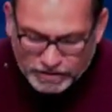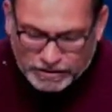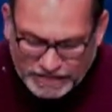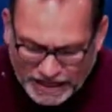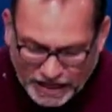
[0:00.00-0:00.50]

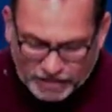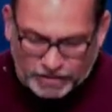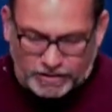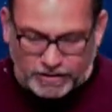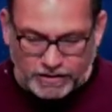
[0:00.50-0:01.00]

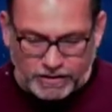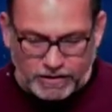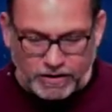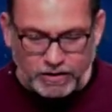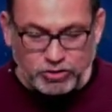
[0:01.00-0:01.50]
this
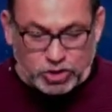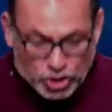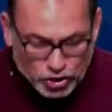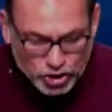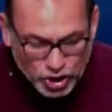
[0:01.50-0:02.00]

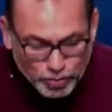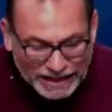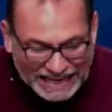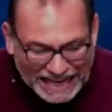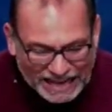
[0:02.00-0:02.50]
do you
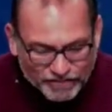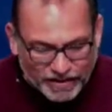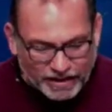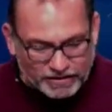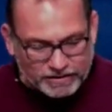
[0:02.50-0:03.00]
believe
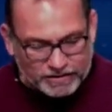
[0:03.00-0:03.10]
it